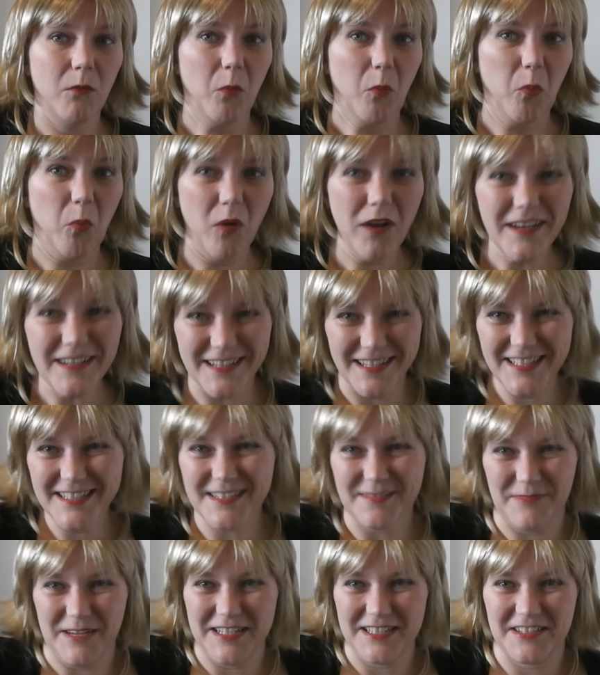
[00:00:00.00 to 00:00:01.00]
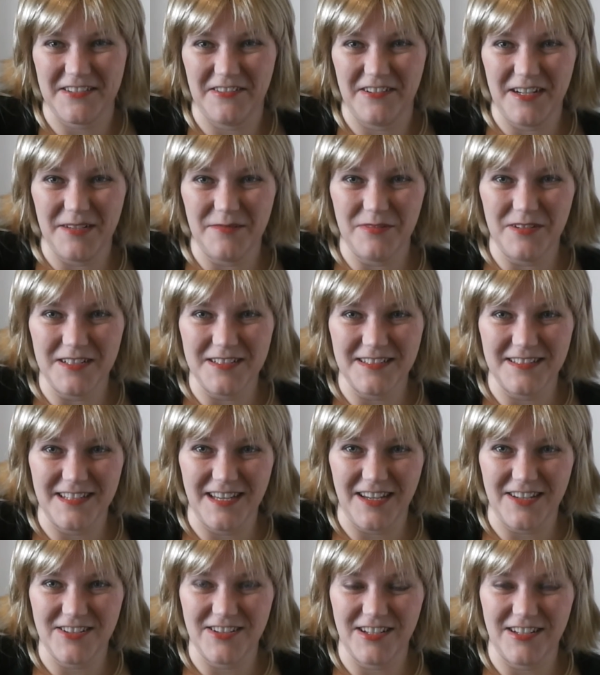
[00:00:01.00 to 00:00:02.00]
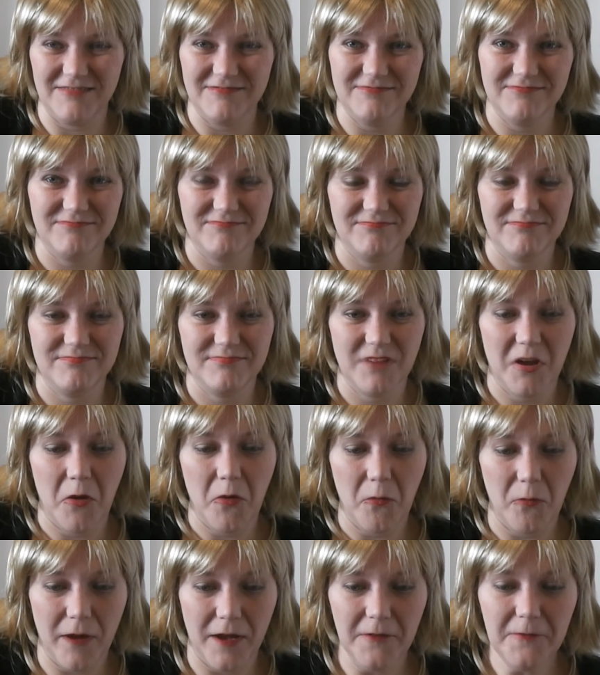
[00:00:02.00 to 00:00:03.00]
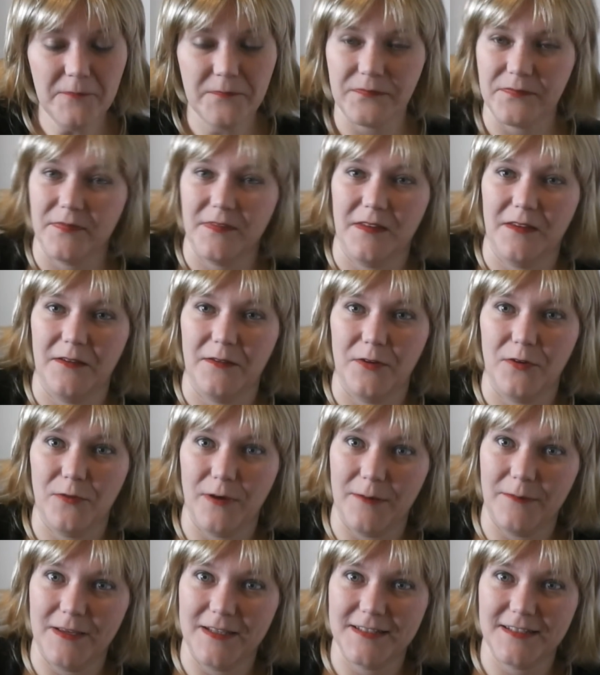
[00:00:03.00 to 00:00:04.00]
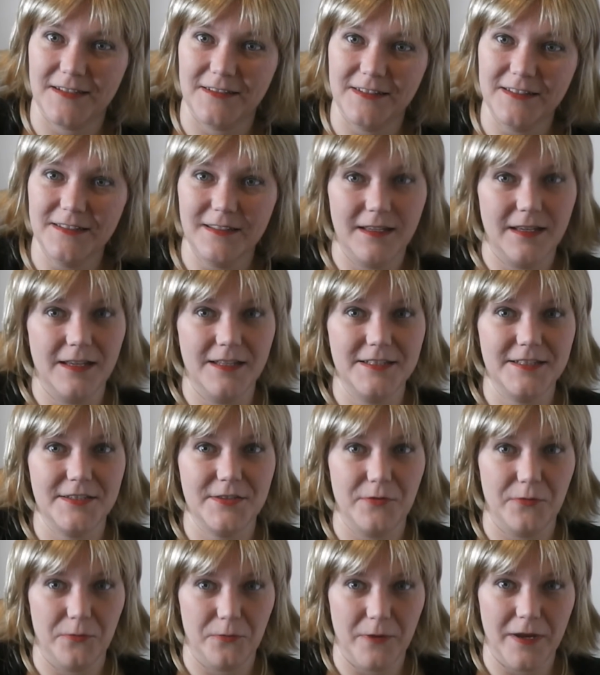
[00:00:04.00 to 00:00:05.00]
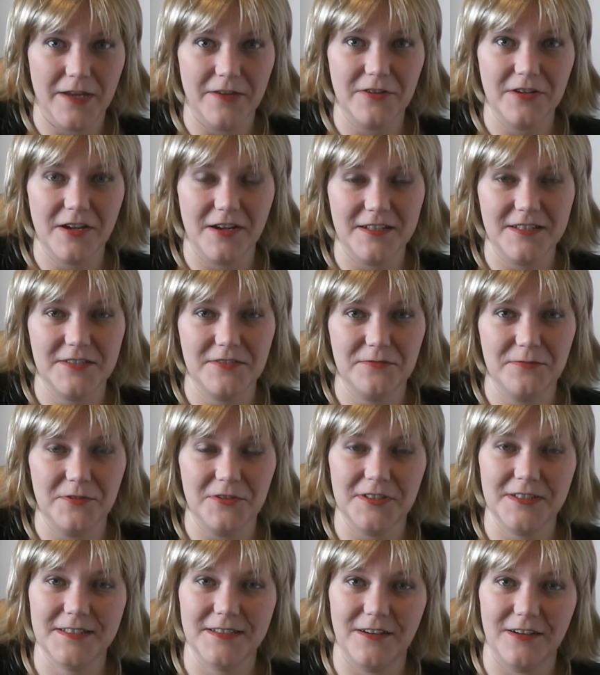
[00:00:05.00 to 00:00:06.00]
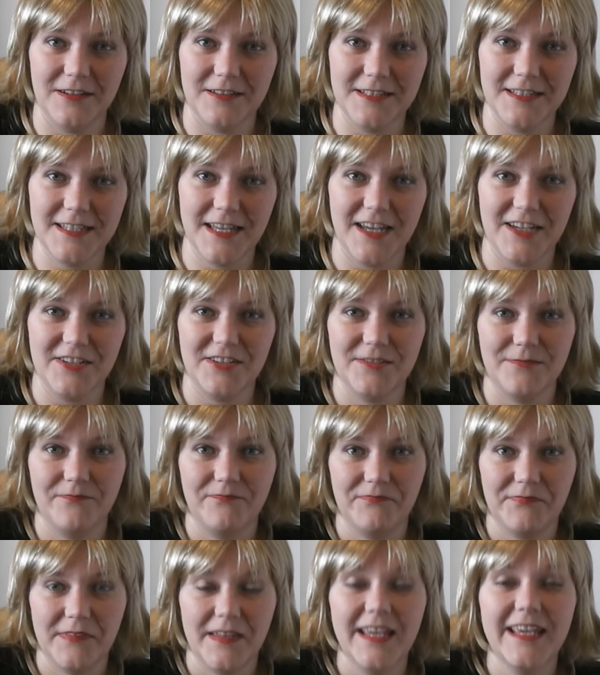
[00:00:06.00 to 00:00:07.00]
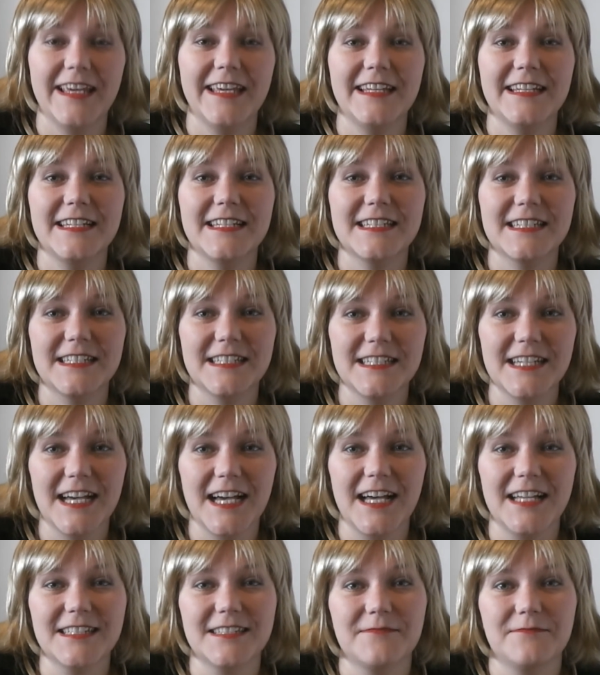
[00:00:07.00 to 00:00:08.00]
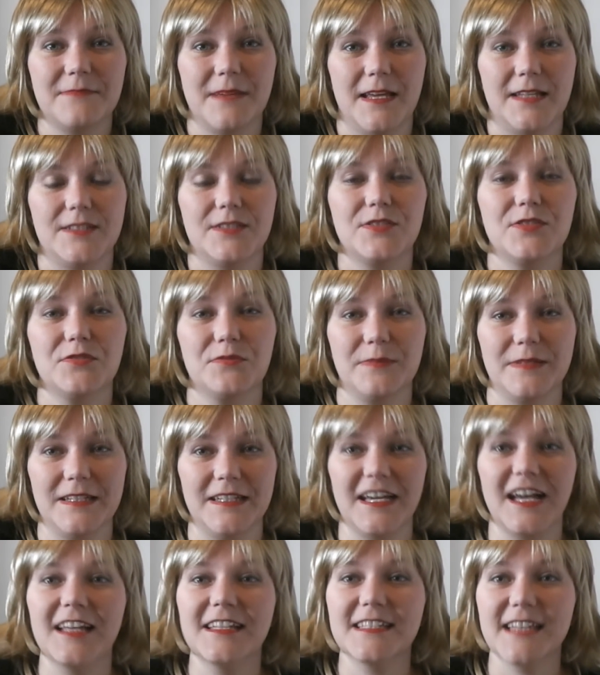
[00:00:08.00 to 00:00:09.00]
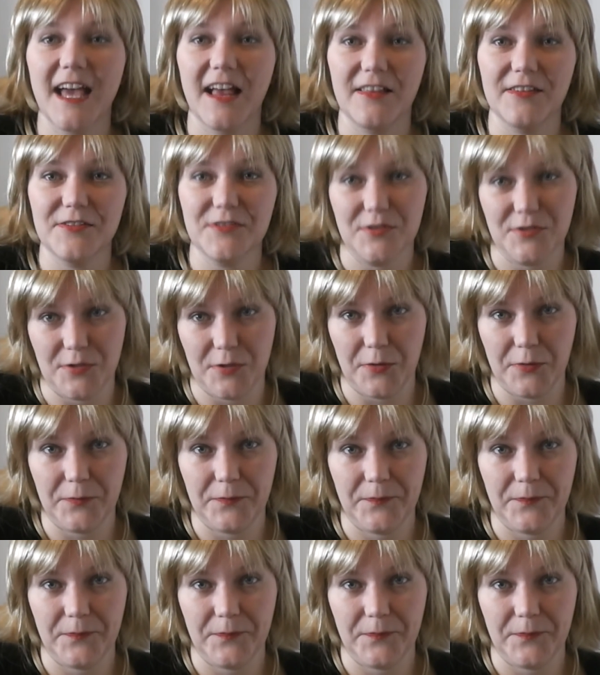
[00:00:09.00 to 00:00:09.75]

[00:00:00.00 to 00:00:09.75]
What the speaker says: What is masquerade presentation? Well, quite basically, it's the way your costume looks on stage. It is not meant to be a talent show.